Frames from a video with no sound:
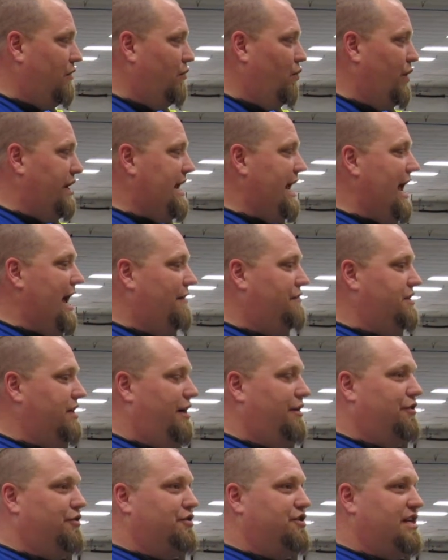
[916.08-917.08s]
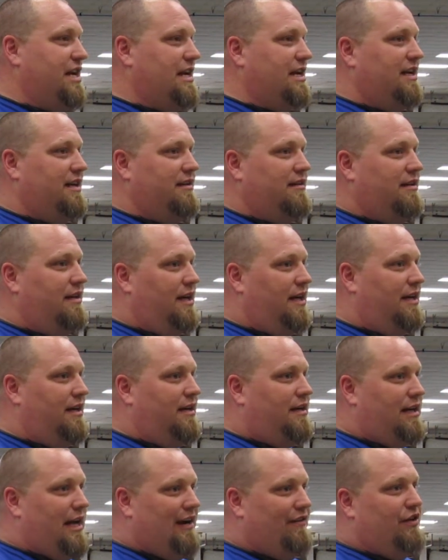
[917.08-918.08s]
we have to understand
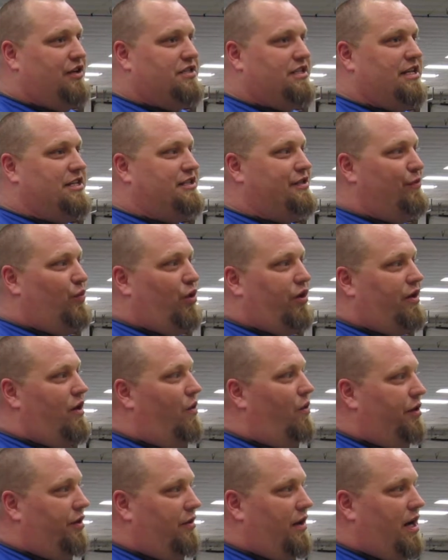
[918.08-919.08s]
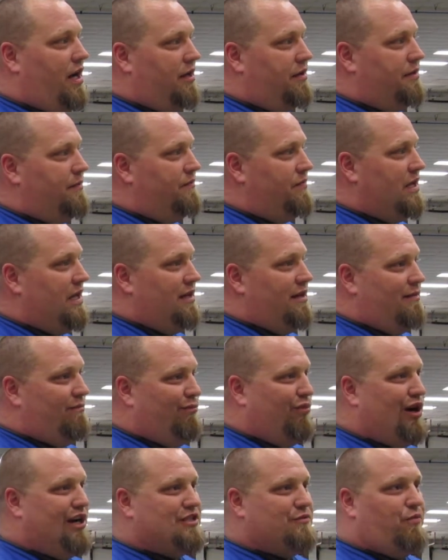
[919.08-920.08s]
every system we're going around.
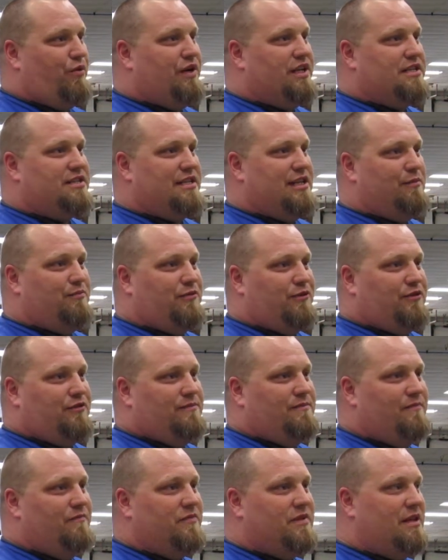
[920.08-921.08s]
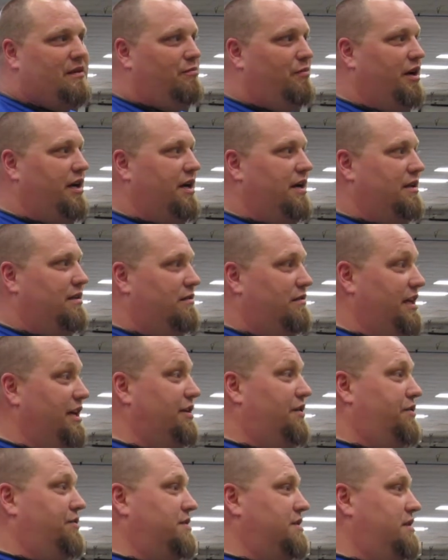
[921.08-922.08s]
Brick's pretty simple, but
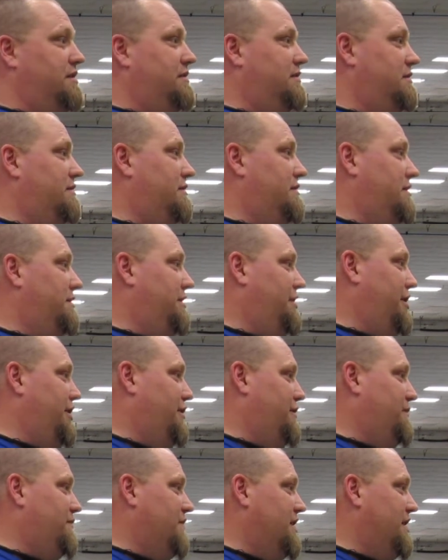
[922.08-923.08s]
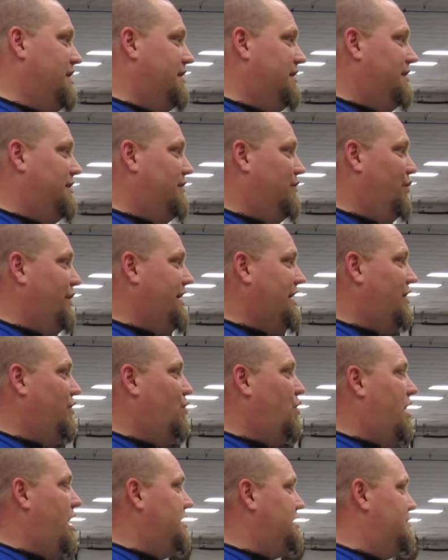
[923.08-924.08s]
lintels, we got to
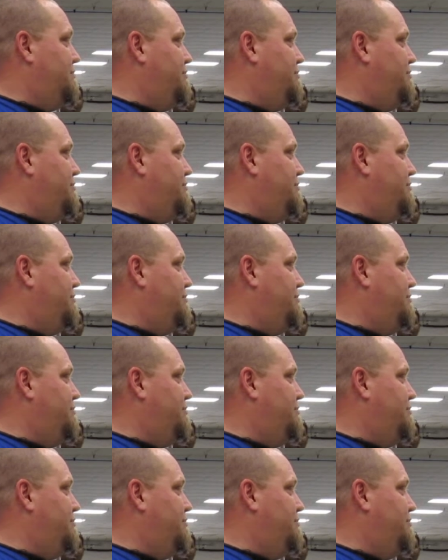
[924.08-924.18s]
watch